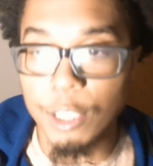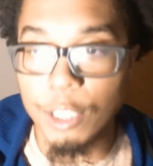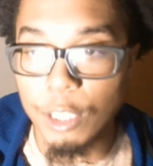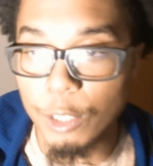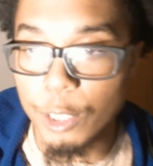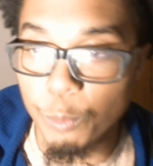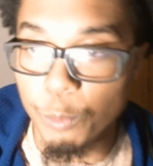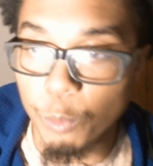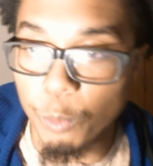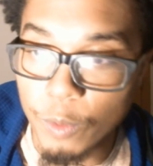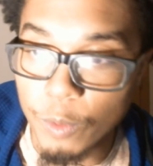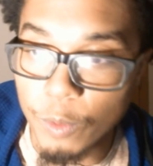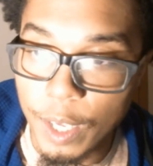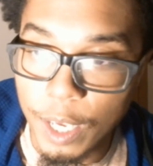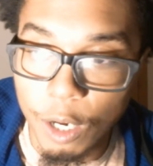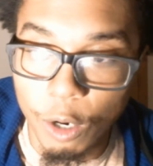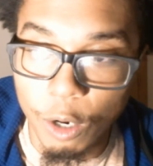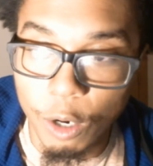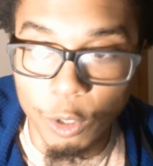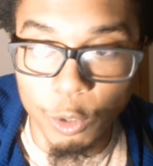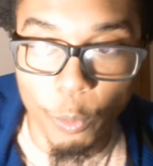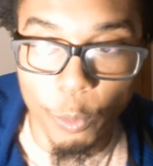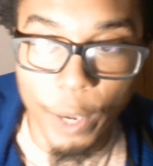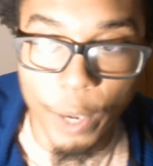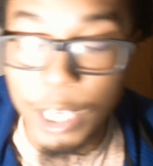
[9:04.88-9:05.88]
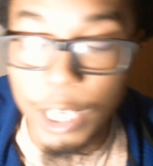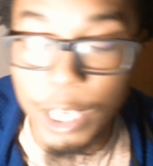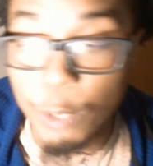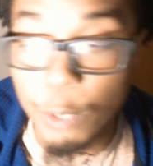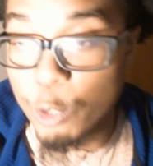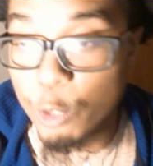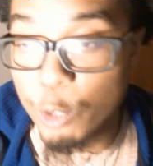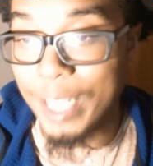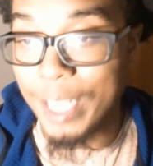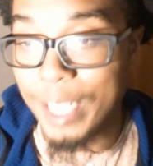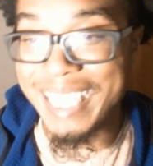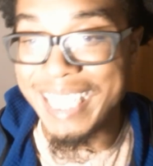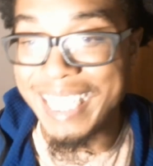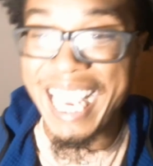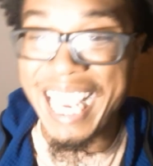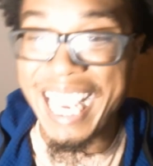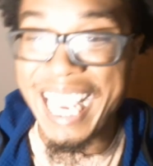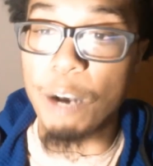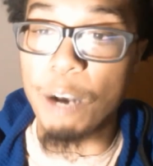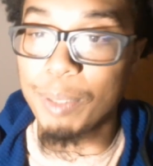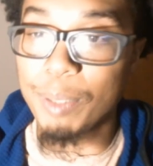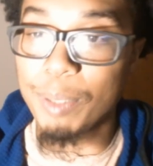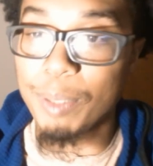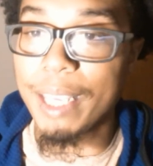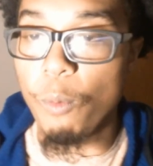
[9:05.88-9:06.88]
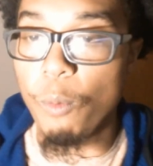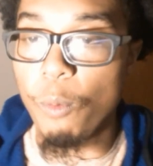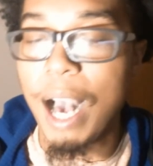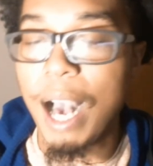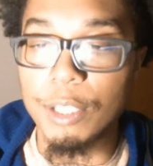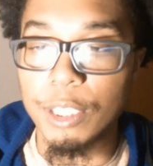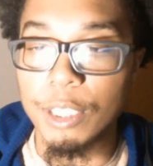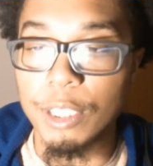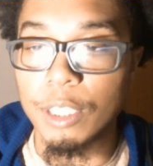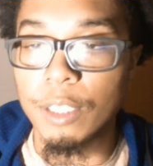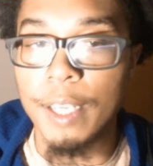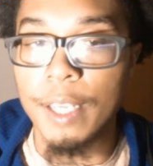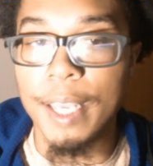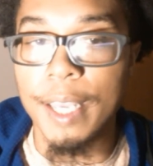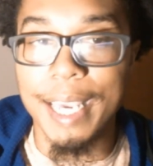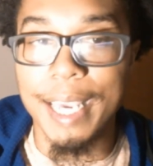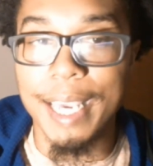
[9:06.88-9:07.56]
or the way he would try to downplay Wilder,